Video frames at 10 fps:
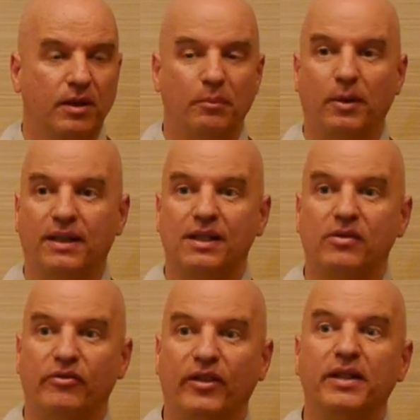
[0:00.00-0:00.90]
but it's
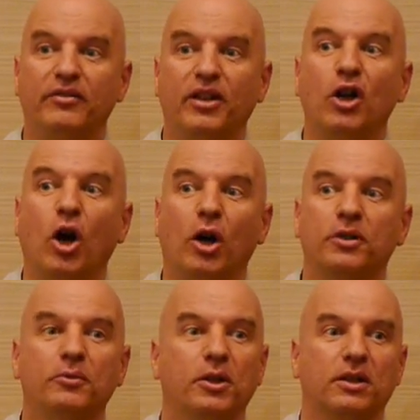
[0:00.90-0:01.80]
very, very
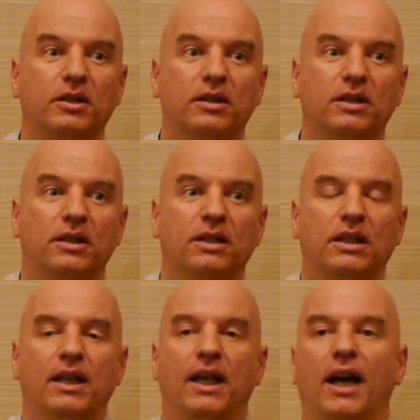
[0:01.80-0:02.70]
hard work
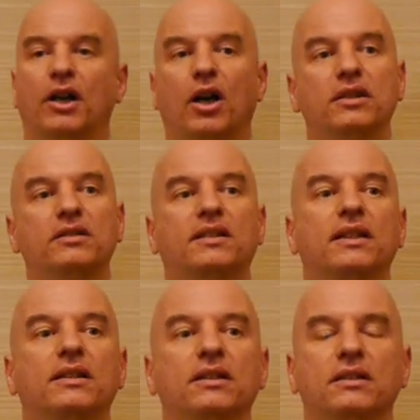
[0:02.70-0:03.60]
and
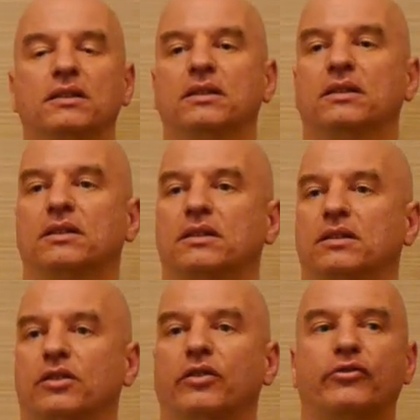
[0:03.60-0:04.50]
until
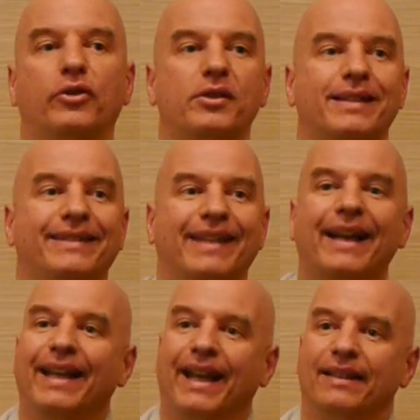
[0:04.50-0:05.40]
the first
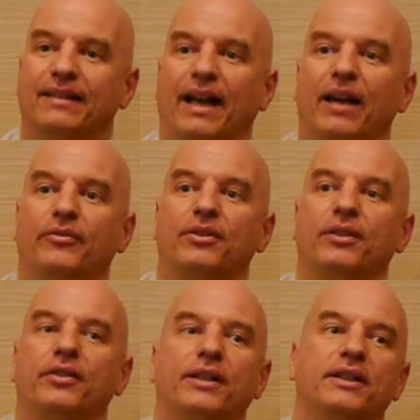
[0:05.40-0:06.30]
decade after
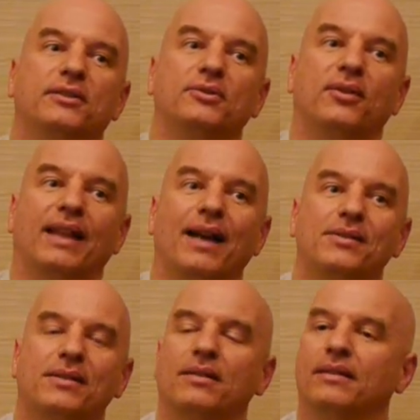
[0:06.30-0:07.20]
the year
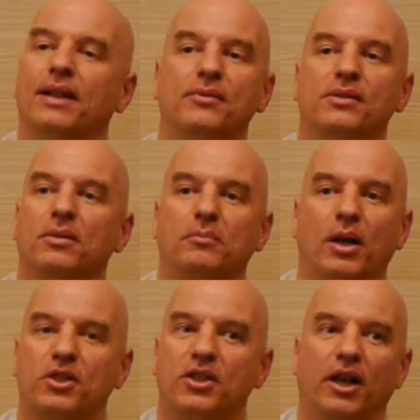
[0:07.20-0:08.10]
2000, there was not
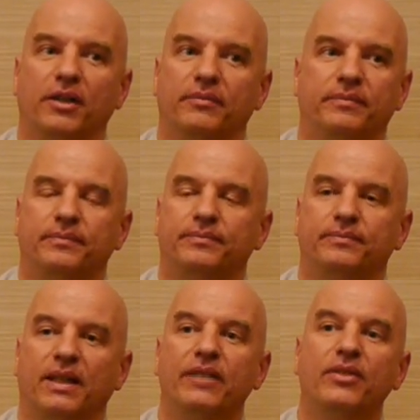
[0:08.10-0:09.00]
much done.
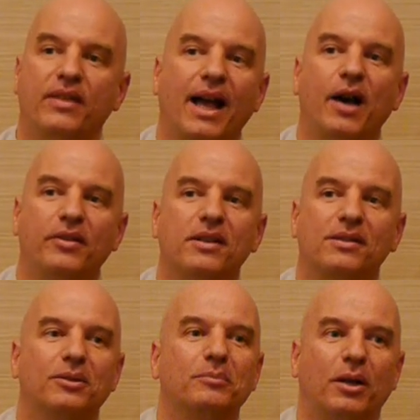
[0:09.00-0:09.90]
Even now,
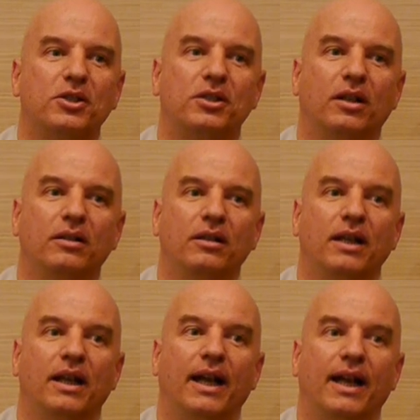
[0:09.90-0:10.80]
there's not much done,
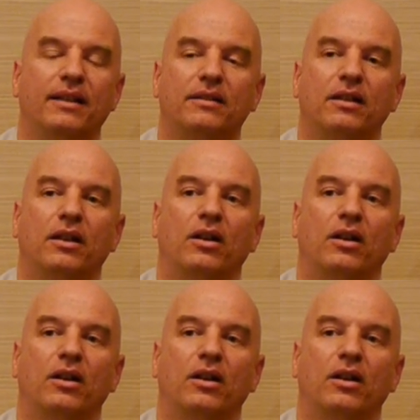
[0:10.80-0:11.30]
and